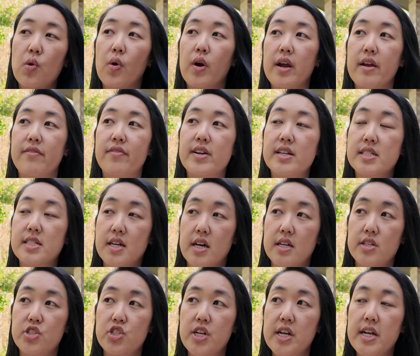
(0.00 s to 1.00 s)
Or if it
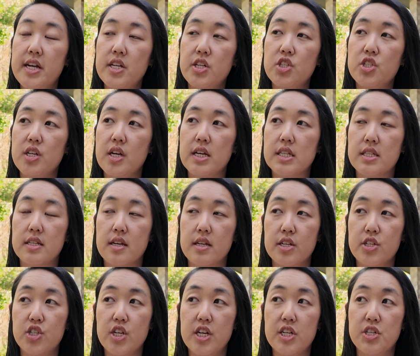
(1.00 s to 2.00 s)
does change, it's
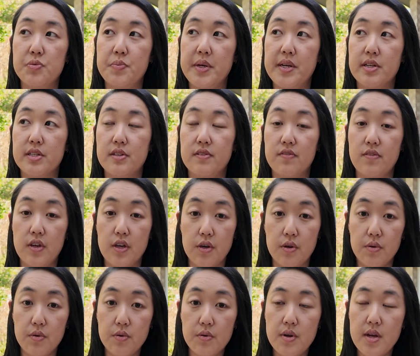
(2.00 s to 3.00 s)
going to change because of
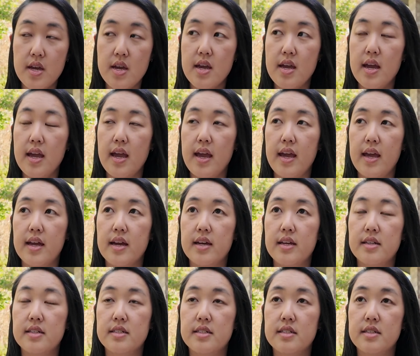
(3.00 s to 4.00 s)
you.
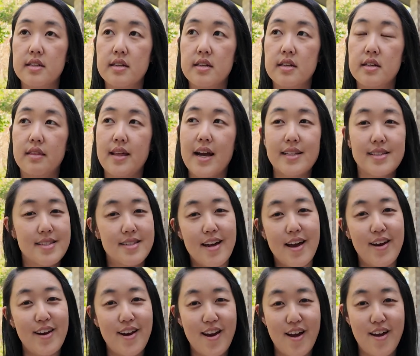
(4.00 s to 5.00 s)
And that's
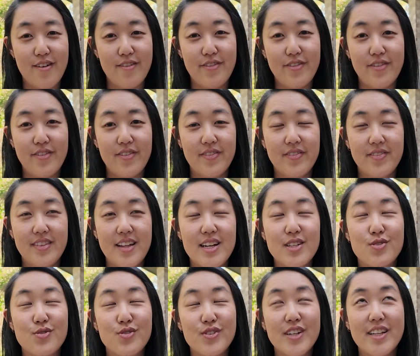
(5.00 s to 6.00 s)
not enough.
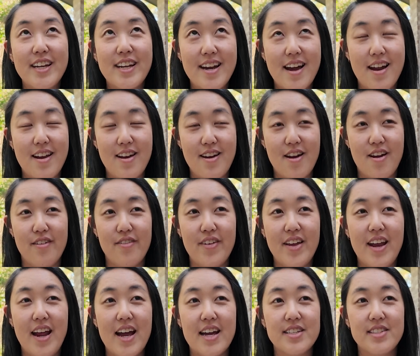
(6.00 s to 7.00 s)
That's really not enough.
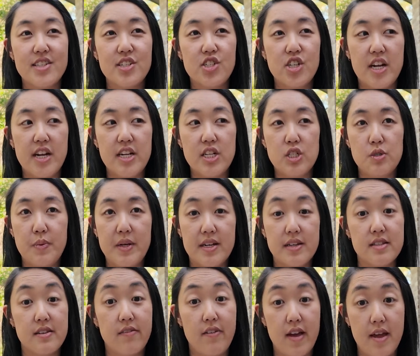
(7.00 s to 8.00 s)
It has to change
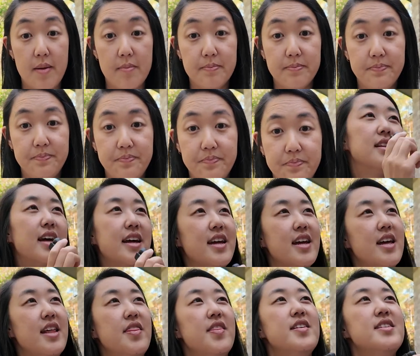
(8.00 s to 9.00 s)
because of him. Like
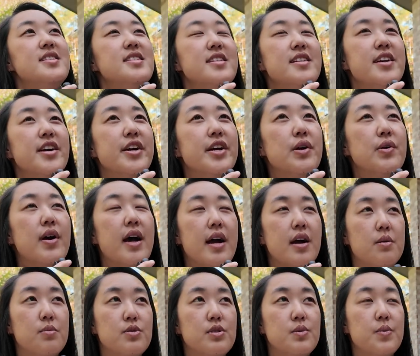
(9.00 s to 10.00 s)
in this scenario,
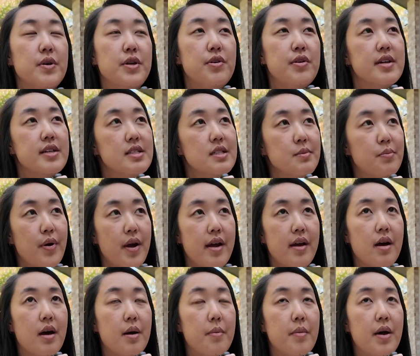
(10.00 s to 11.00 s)
I almost want you guys to
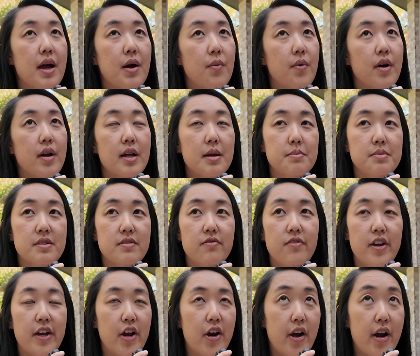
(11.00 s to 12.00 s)
break up. I want him to
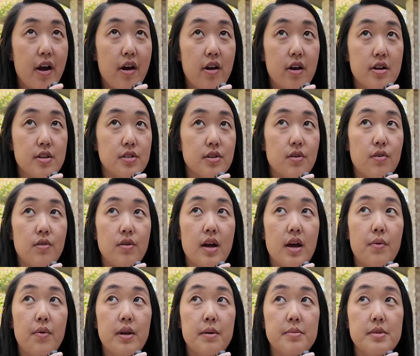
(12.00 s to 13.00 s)
figure it out on his own.
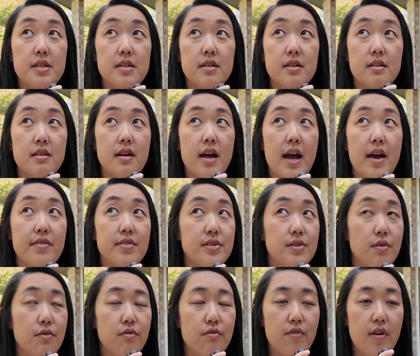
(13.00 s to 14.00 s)
I want him to have
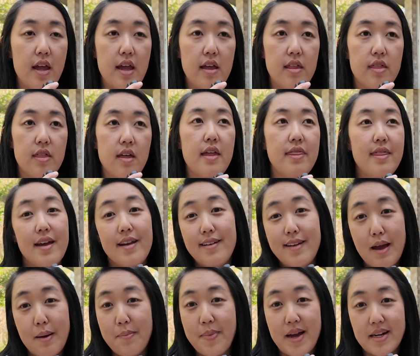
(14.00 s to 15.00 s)
his own faith and then
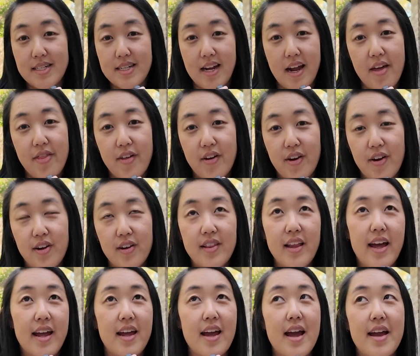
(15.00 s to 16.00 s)
get back together.
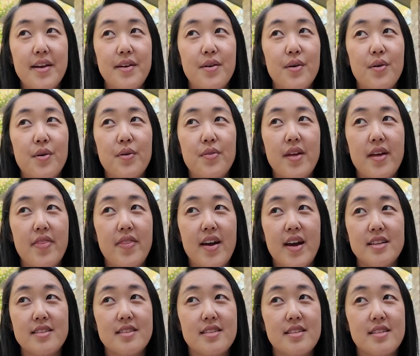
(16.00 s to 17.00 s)
Like, I know that
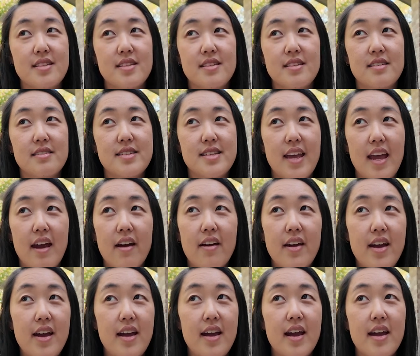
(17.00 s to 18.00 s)
that's
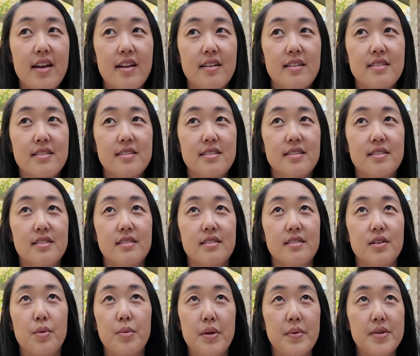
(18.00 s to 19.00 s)
scary and
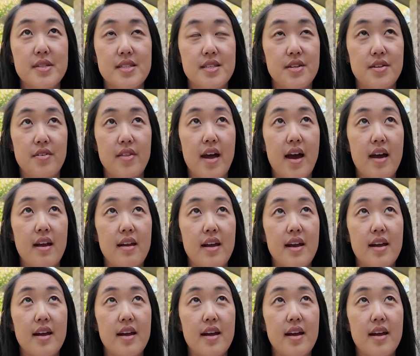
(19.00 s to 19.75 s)
nobody wants to do that.